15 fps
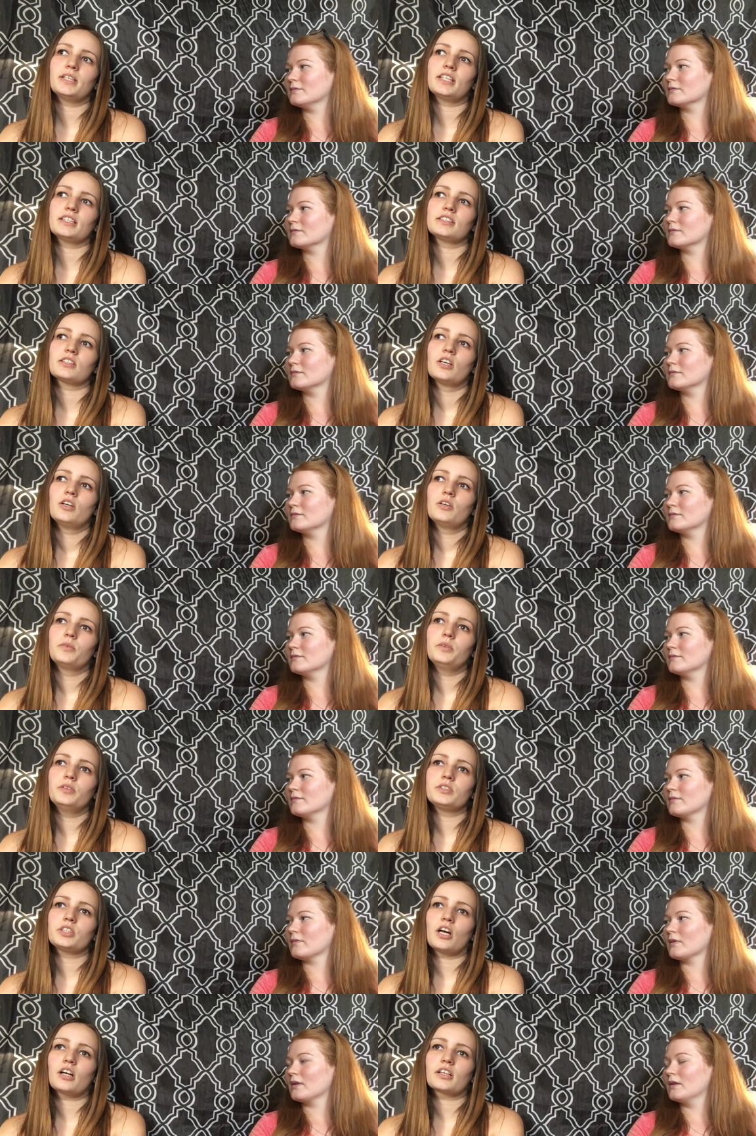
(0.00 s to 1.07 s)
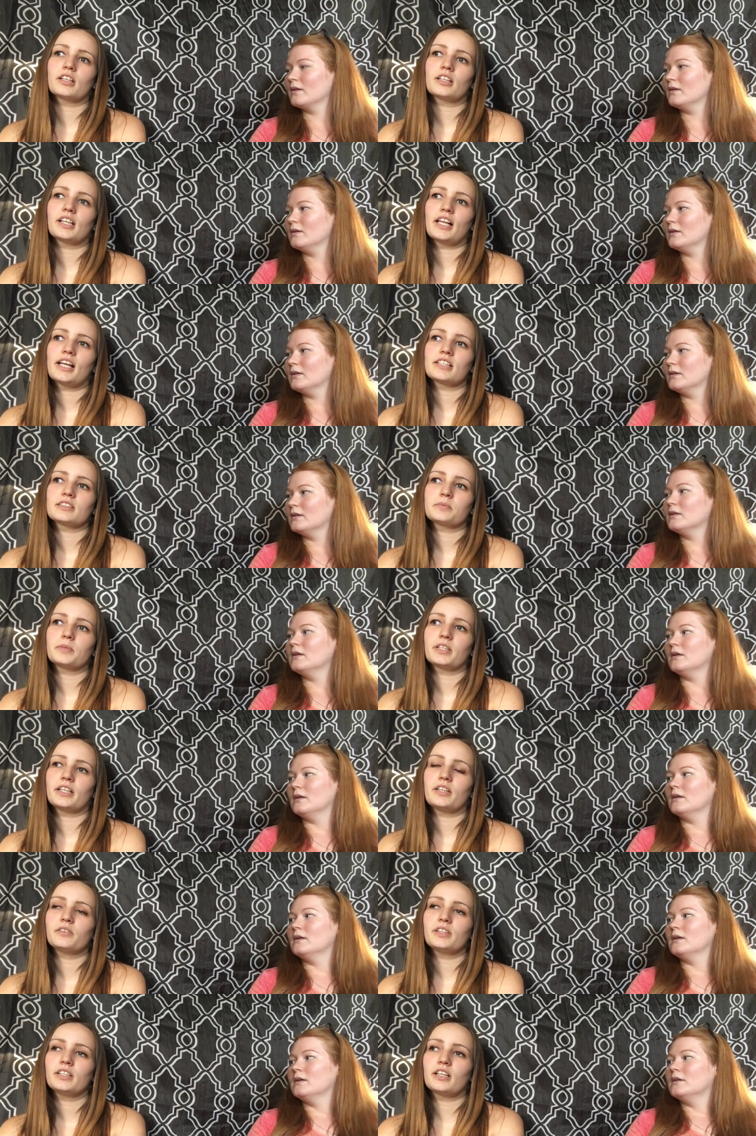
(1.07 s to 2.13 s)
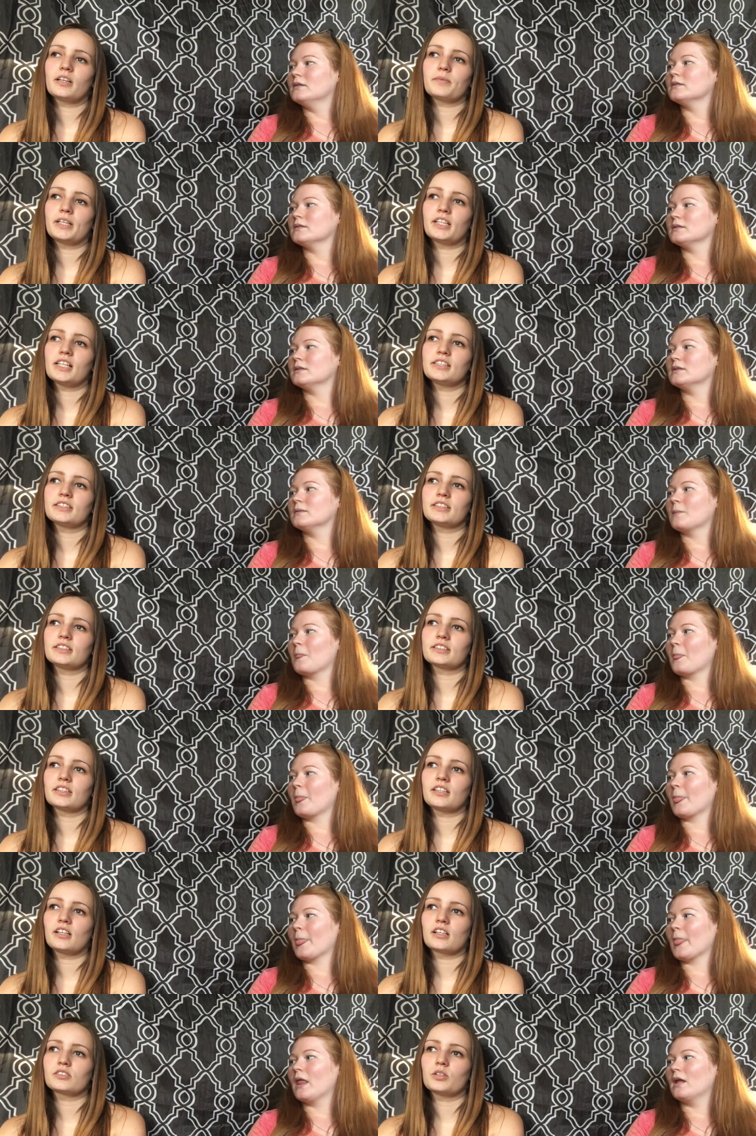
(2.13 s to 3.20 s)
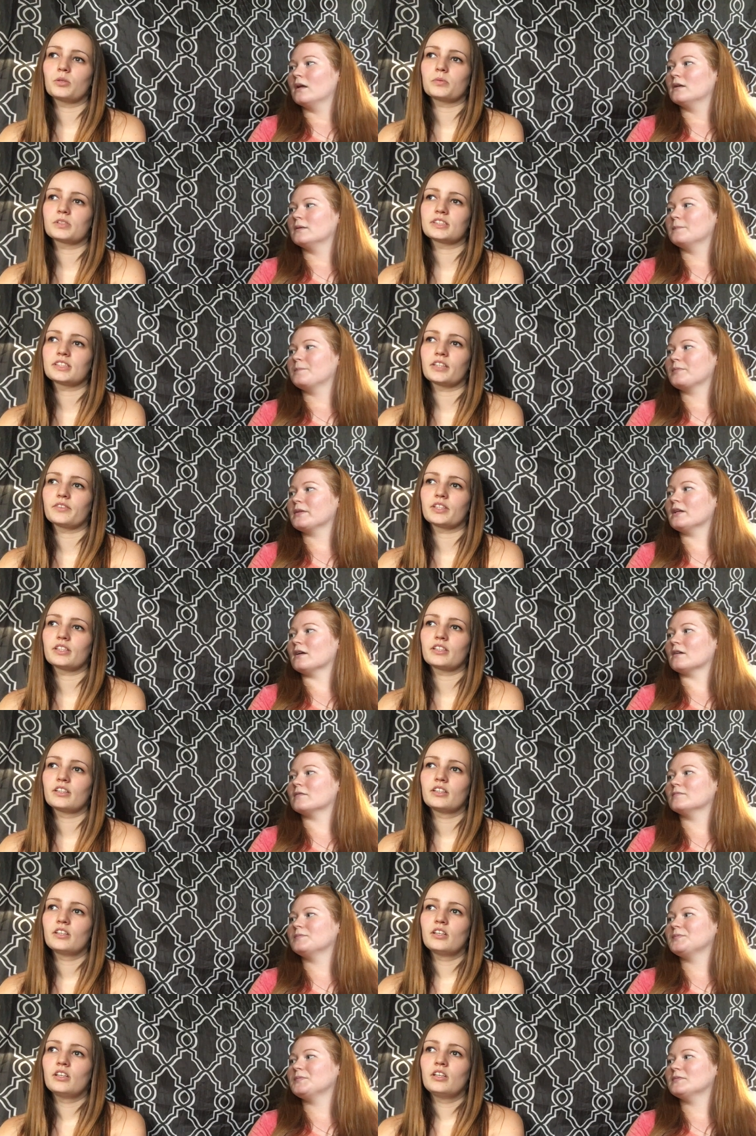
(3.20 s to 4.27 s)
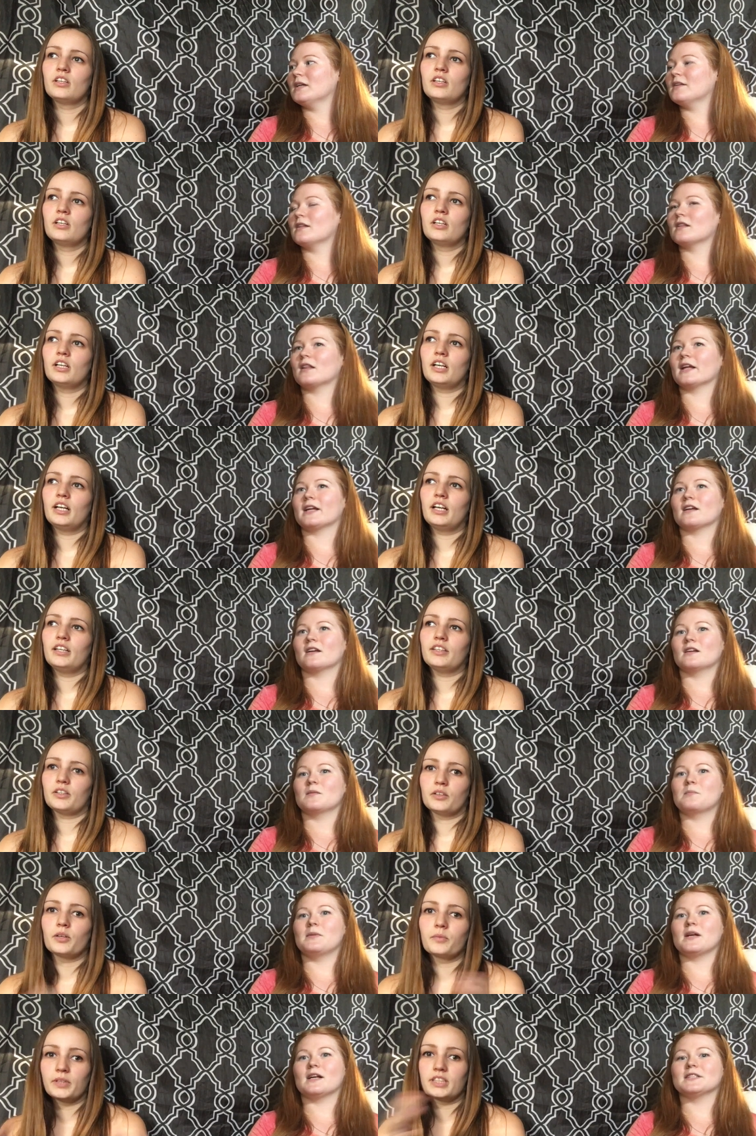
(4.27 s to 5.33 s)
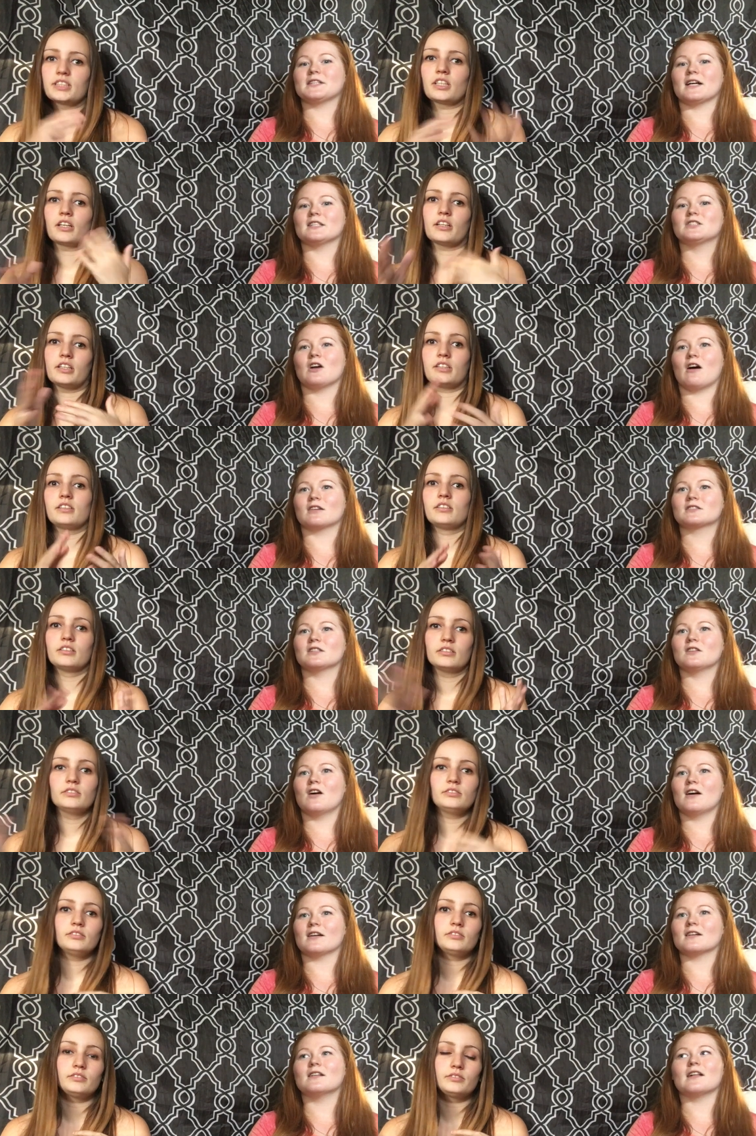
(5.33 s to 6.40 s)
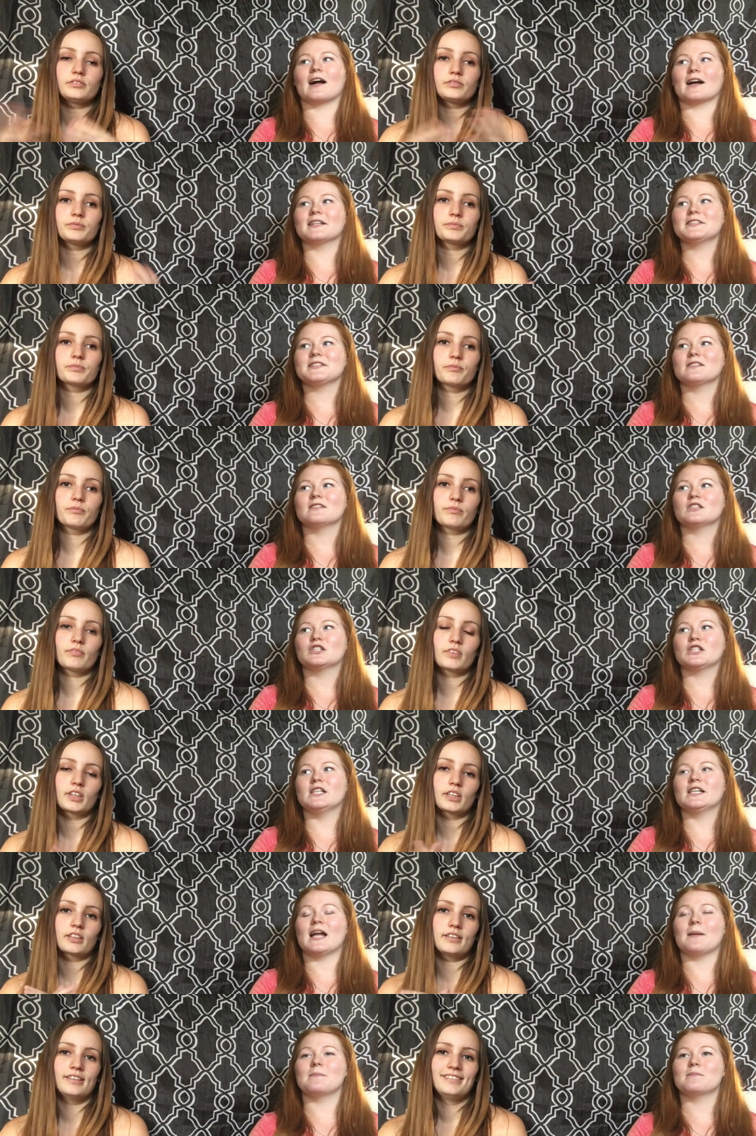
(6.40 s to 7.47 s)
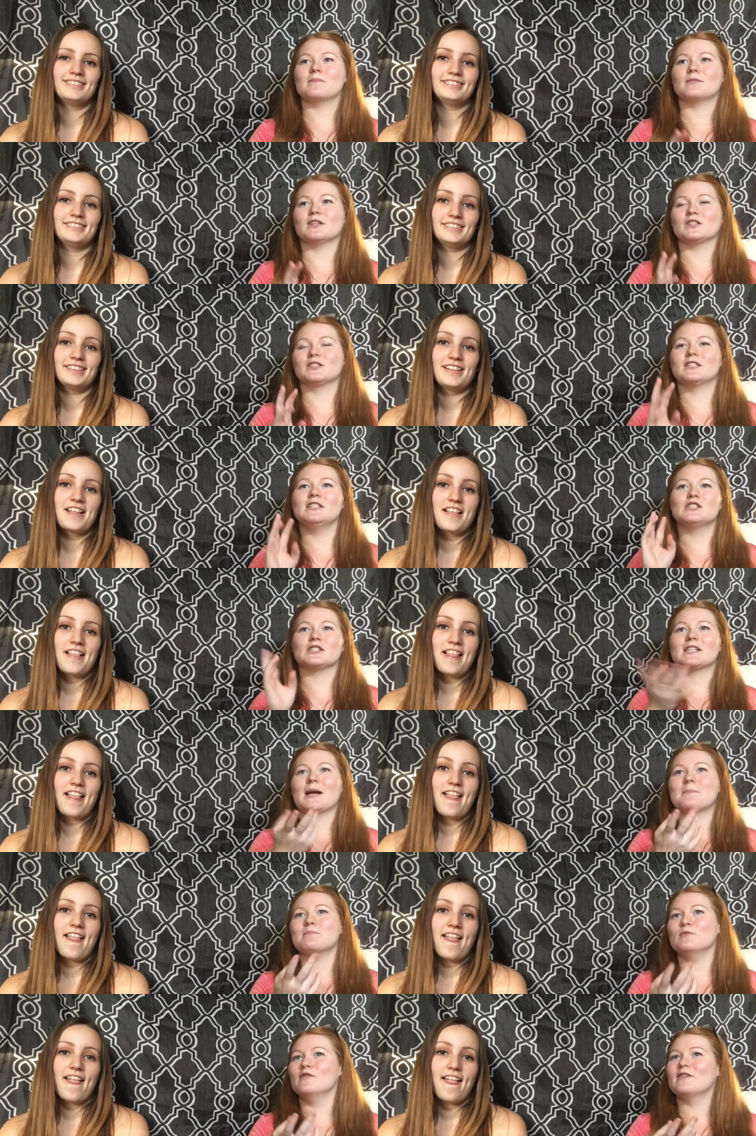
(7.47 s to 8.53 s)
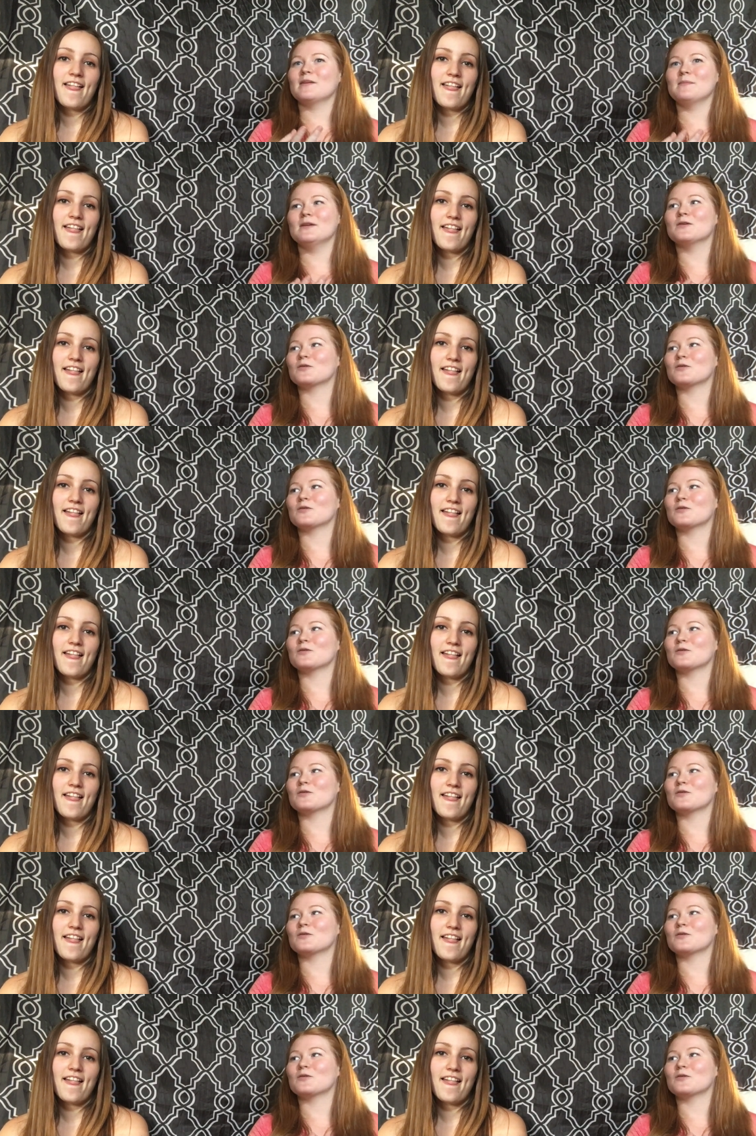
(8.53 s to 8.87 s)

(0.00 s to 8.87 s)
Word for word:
Speaker 1: because we would talk in class, but I only got my license October seventh. Yeah, and then like and then because I talked
Speaker 2: a lot in class, he kept the teacher kept moving me